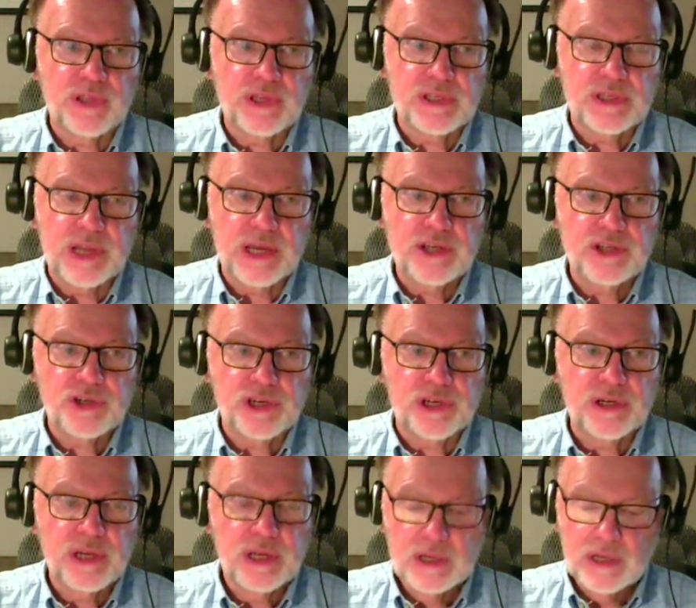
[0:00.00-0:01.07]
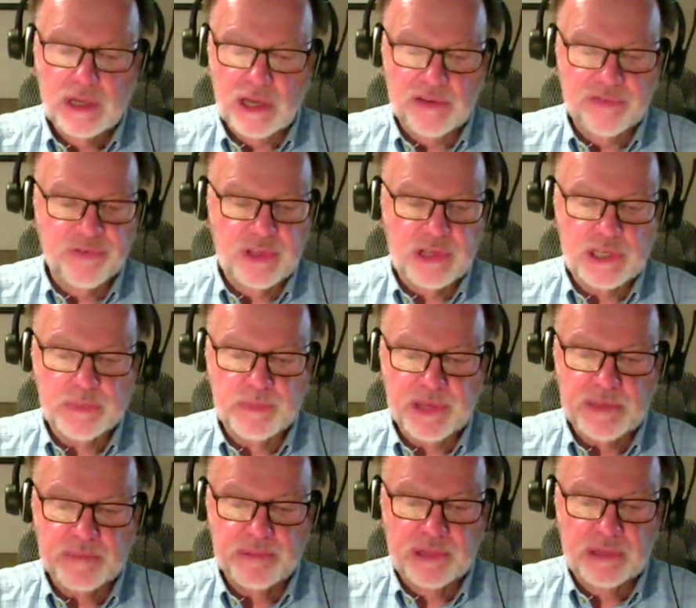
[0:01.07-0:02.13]
for this nation and for these
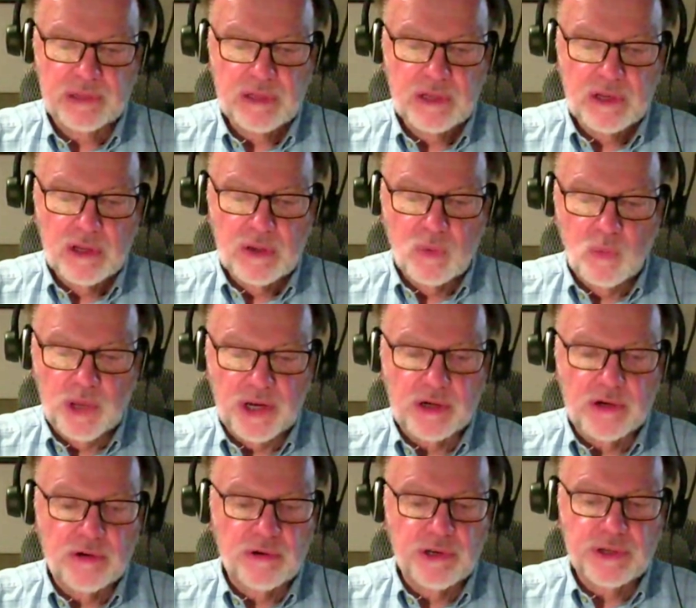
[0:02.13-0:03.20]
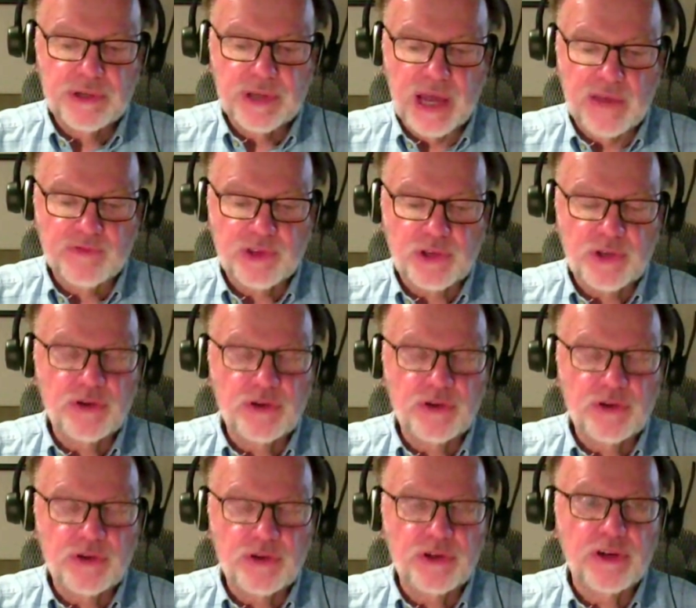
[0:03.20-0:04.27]
people, we are going to have to
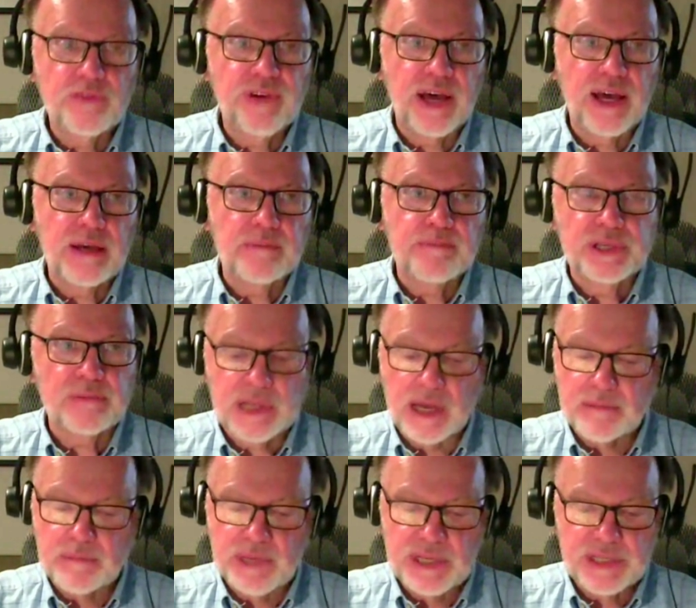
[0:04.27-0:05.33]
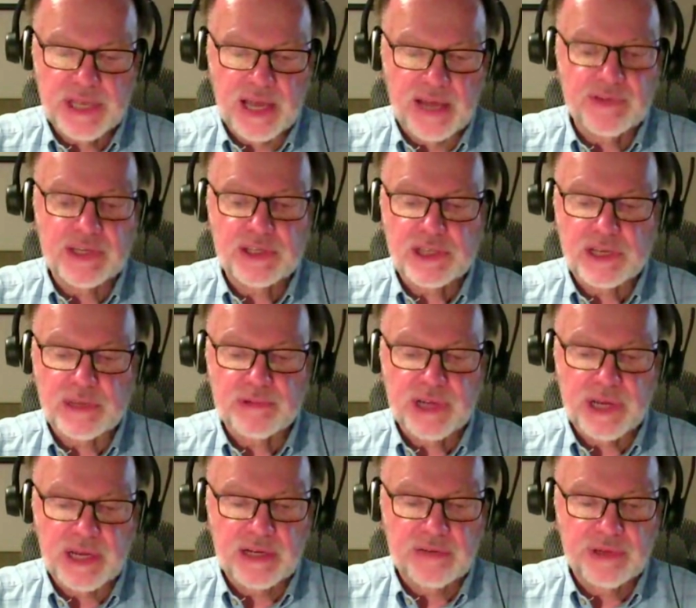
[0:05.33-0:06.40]
unify, but that means having some
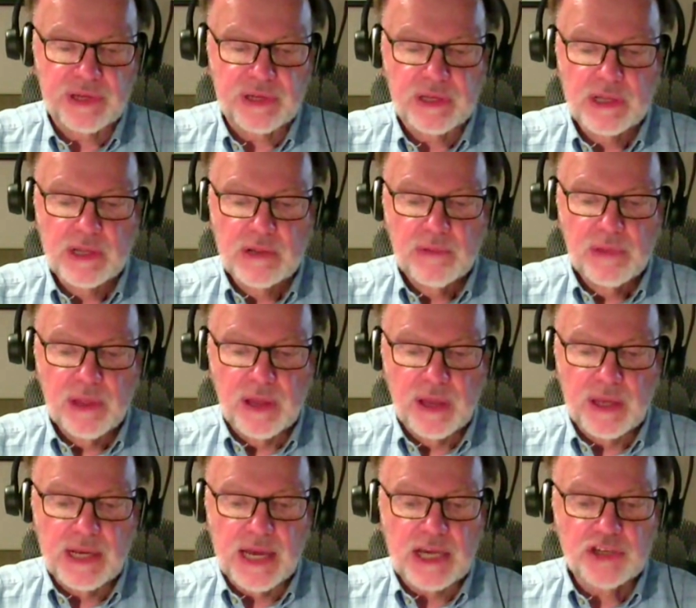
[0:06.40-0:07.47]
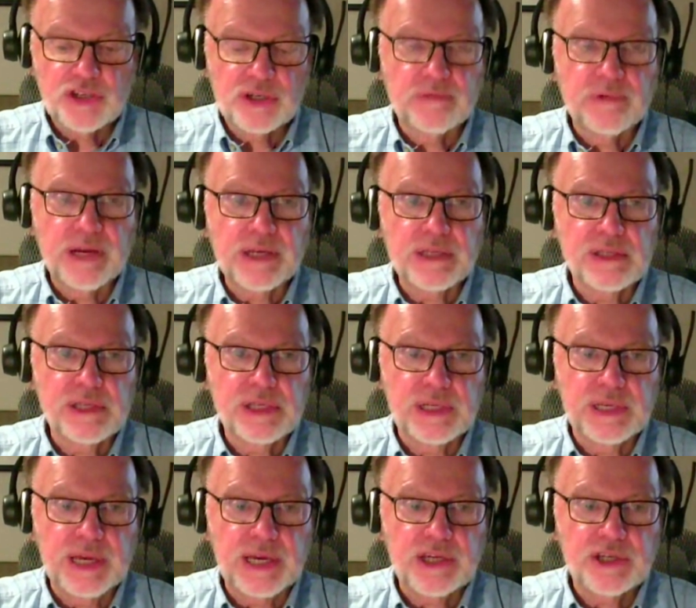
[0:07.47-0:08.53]
kind of a national
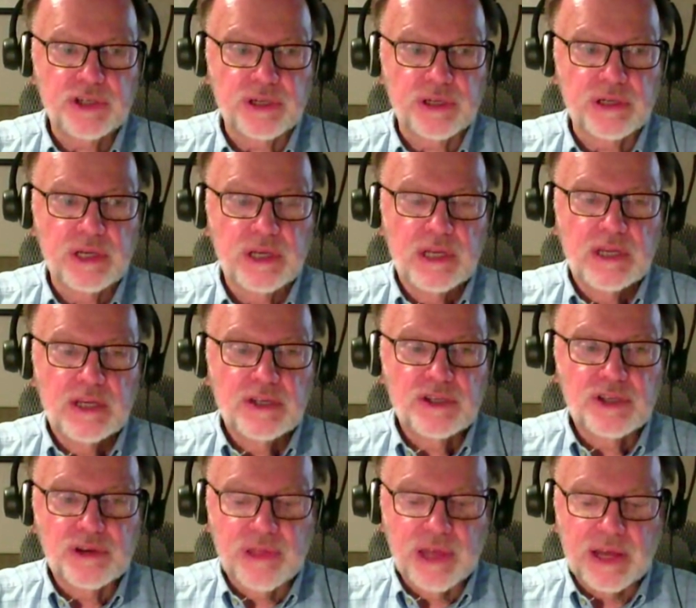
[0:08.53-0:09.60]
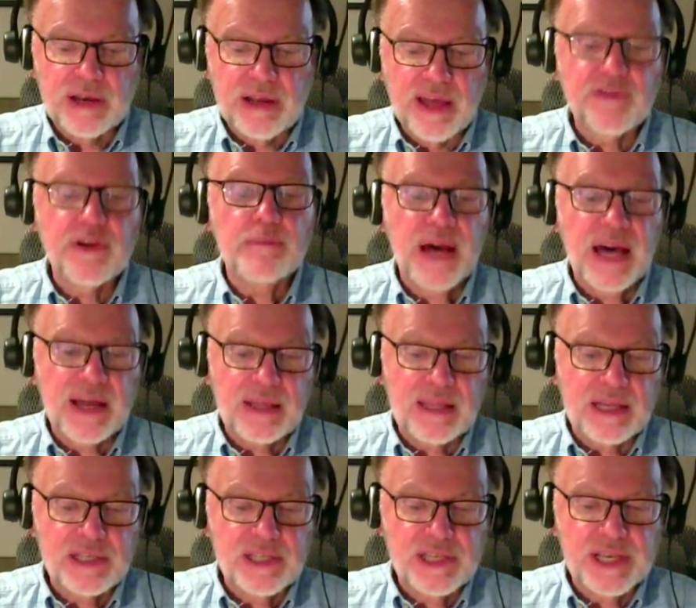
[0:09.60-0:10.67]
reconciliation, so that everybody
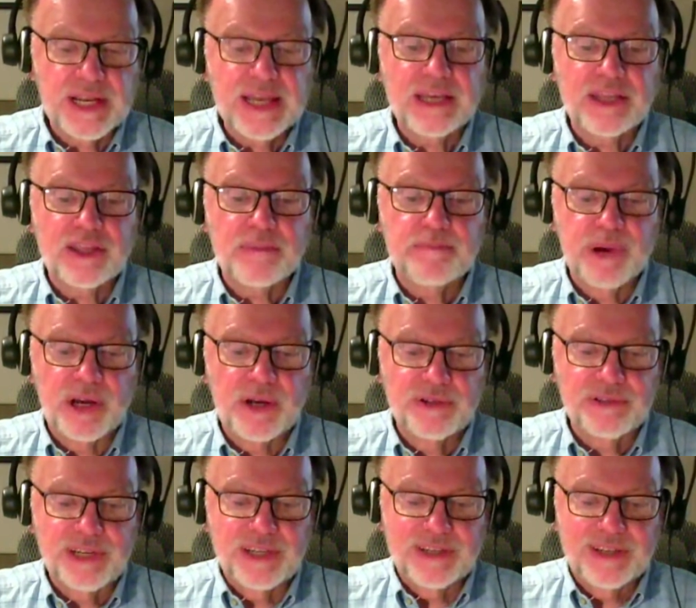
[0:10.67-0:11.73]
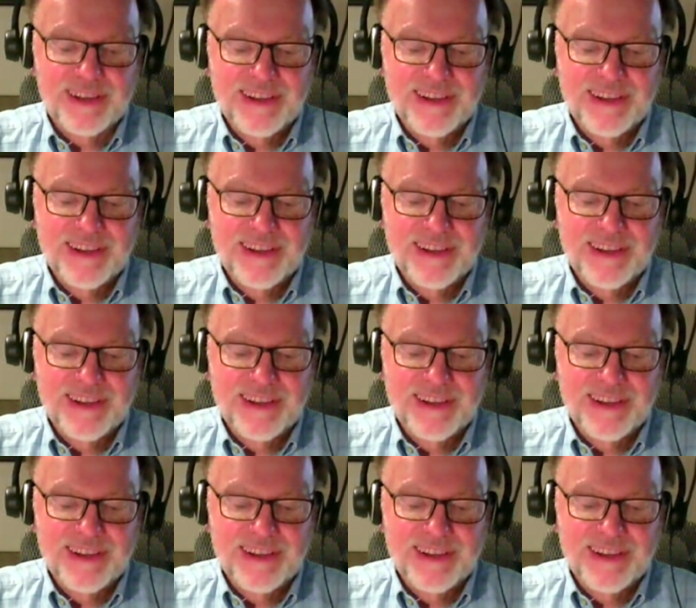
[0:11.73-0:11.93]
that's sitting in the boat